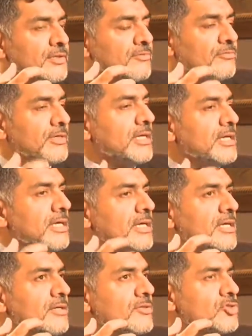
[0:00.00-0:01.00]
that
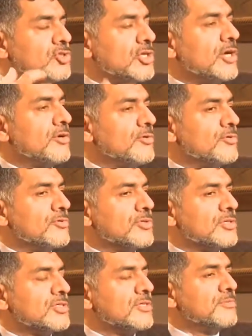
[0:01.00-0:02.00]
really
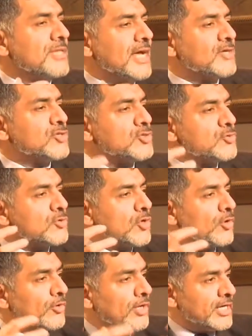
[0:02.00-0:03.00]
shows some natural
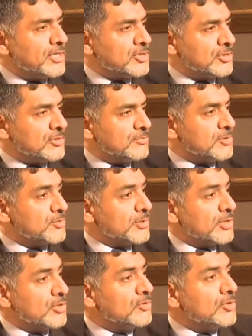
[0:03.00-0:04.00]
correlation
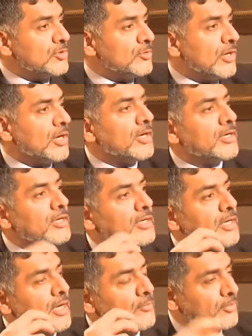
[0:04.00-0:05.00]
between who you are
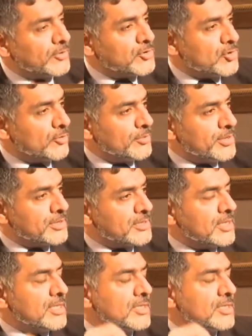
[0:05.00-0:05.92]
and what the job is.